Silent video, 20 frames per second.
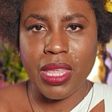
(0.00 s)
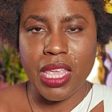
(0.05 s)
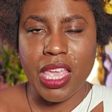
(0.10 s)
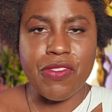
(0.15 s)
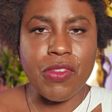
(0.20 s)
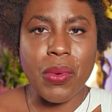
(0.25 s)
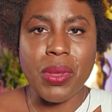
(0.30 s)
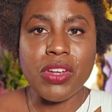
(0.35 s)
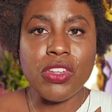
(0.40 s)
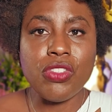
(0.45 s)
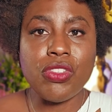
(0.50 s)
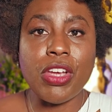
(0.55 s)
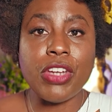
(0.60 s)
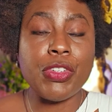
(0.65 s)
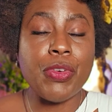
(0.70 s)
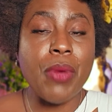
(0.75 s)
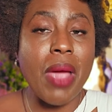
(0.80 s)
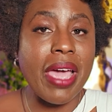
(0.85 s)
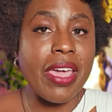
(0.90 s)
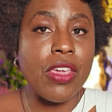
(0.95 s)
If you want to
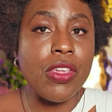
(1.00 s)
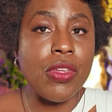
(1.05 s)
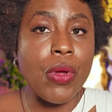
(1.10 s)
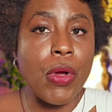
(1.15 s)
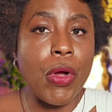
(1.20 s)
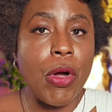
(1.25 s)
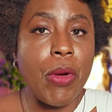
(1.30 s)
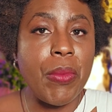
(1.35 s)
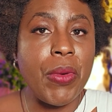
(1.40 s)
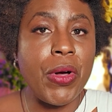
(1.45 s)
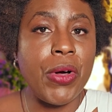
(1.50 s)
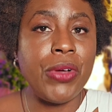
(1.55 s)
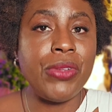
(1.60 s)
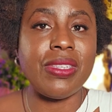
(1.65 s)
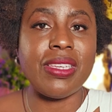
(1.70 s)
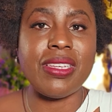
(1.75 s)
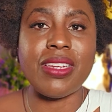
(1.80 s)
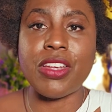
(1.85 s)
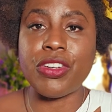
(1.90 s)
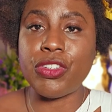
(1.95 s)
start tracking your
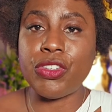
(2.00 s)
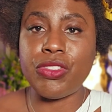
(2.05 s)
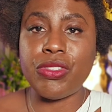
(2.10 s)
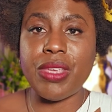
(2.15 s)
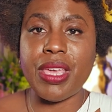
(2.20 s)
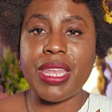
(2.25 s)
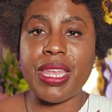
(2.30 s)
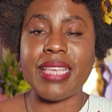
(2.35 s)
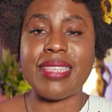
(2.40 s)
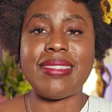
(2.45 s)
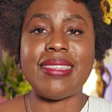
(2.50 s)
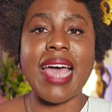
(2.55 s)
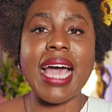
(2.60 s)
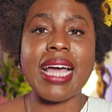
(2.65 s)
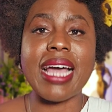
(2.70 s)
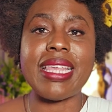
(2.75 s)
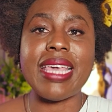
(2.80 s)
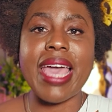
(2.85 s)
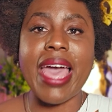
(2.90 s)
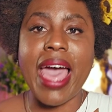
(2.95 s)
hormones and understand
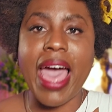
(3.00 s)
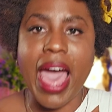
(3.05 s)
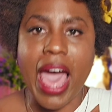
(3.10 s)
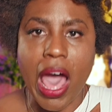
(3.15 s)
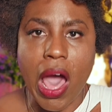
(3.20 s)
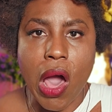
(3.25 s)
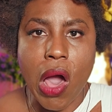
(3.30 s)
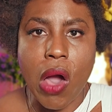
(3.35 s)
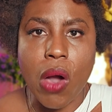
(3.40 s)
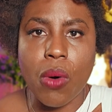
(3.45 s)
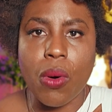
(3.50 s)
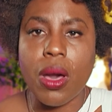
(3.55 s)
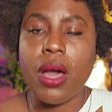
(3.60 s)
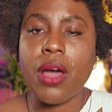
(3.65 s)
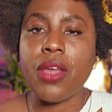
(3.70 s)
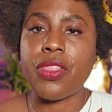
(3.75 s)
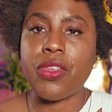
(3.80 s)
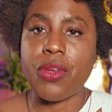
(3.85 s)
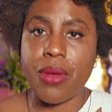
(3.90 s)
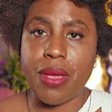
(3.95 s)
exactly how
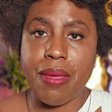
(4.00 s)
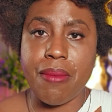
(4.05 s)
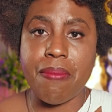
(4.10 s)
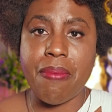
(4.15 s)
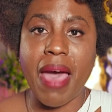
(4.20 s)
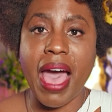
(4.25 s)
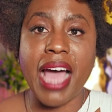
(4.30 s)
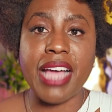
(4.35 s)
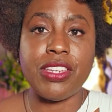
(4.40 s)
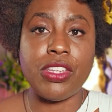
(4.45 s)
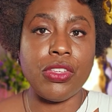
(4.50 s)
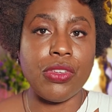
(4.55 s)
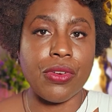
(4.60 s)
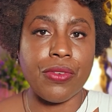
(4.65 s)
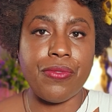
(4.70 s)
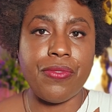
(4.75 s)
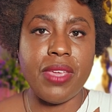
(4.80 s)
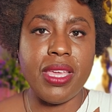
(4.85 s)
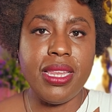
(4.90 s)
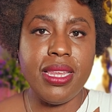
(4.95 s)
they're impacting
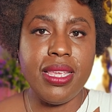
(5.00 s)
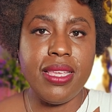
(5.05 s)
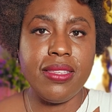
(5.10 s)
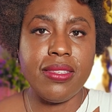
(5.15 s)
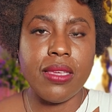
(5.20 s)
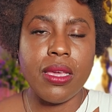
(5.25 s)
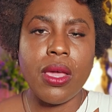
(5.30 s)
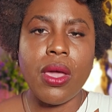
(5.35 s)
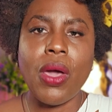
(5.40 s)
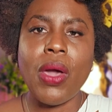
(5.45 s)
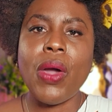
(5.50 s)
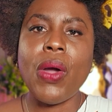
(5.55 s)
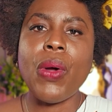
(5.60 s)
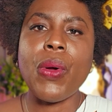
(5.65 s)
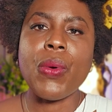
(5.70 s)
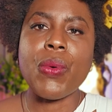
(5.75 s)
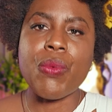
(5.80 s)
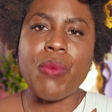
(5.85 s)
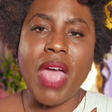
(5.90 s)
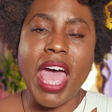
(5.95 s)
your fitness,
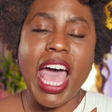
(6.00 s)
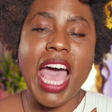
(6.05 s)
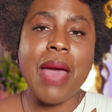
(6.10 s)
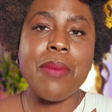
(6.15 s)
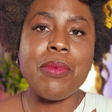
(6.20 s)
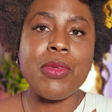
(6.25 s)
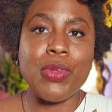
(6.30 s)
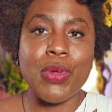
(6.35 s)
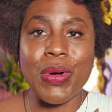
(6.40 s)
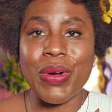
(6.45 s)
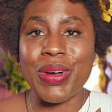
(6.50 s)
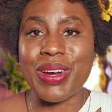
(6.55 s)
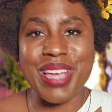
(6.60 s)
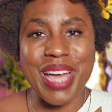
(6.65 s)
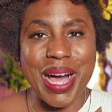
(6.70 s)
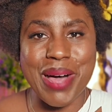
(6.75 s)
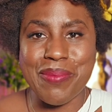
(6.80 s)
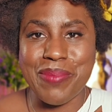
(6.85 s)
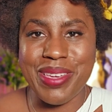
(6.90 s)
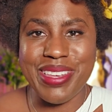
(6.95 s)
Grab your
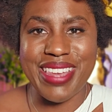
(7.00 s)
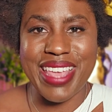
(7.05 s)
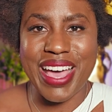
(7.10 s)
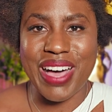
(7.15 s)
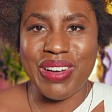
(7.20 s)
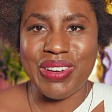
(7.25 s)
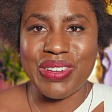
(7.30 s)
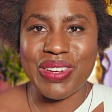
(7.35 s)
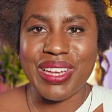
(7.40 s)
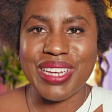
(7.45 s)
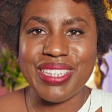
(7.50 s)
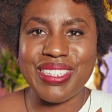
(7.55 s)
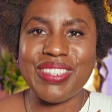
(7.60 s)
copy now.